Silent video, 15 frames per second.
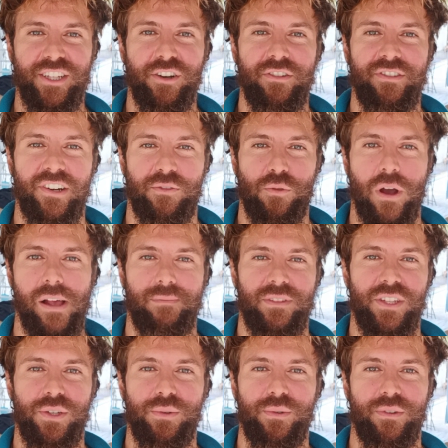overwhelmed
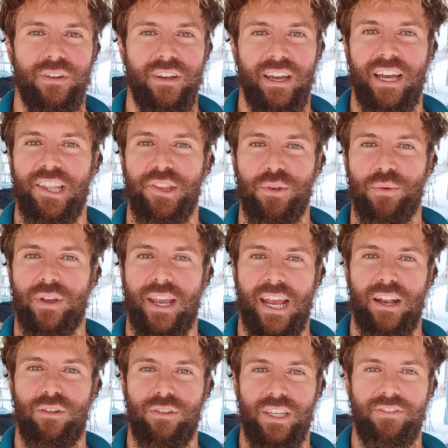you and you
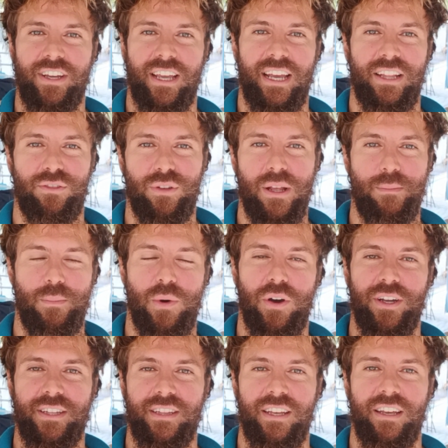cannot even get to that
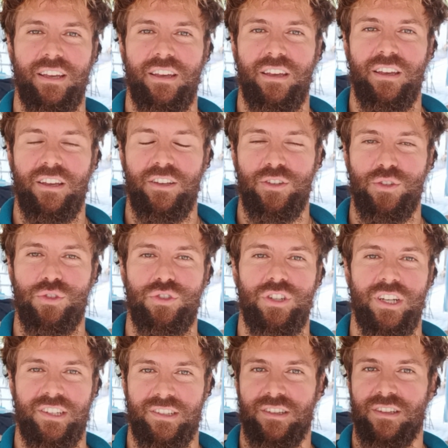point, you
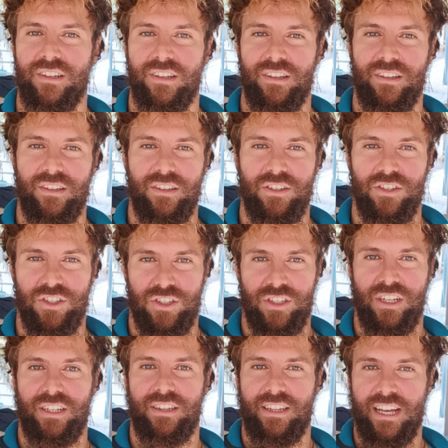just
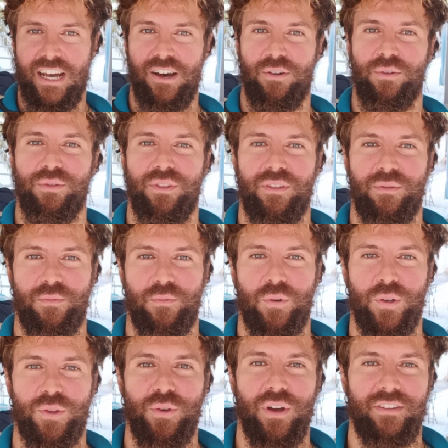shut down
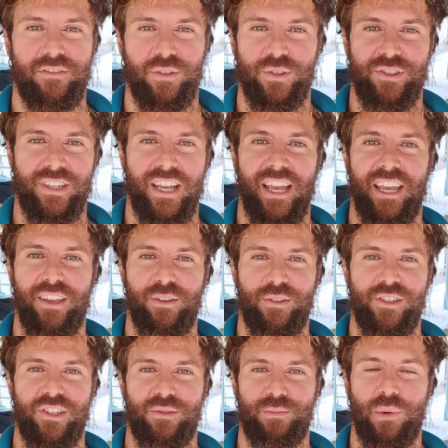what you have to say, you
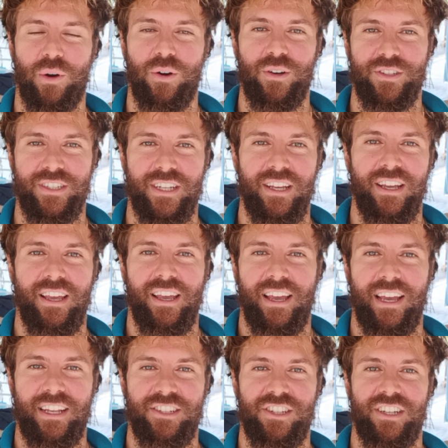just pause
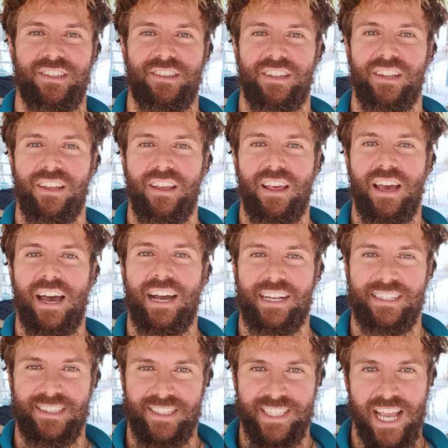and just
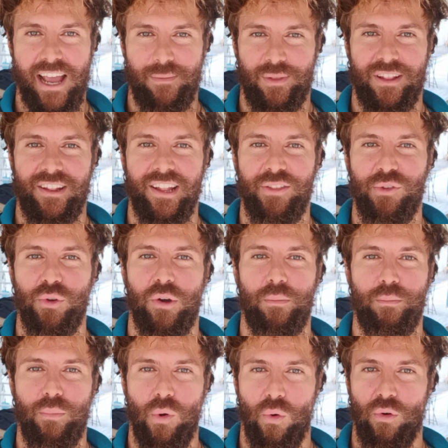accept that you're
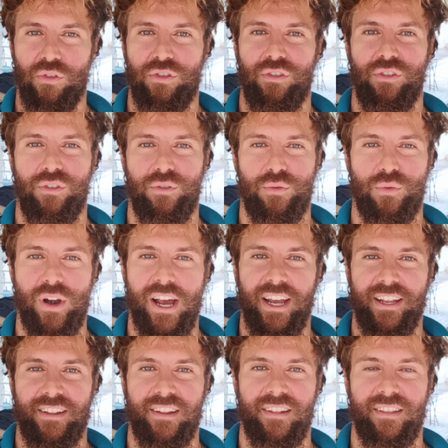both right.
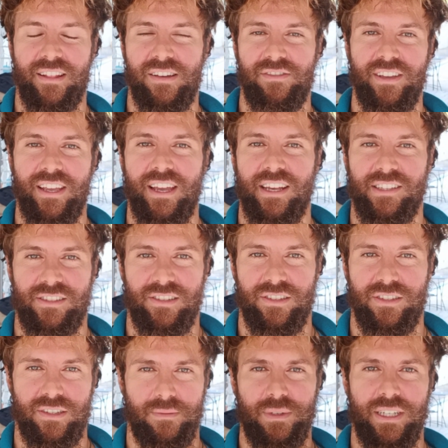Nothing else.
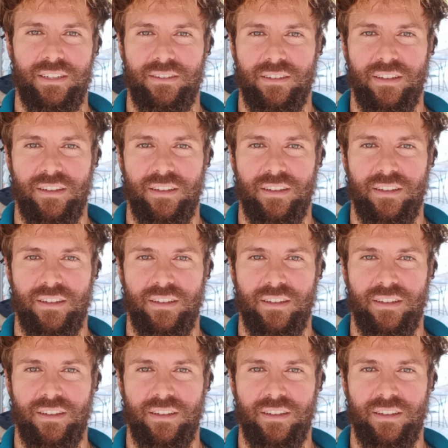I mean,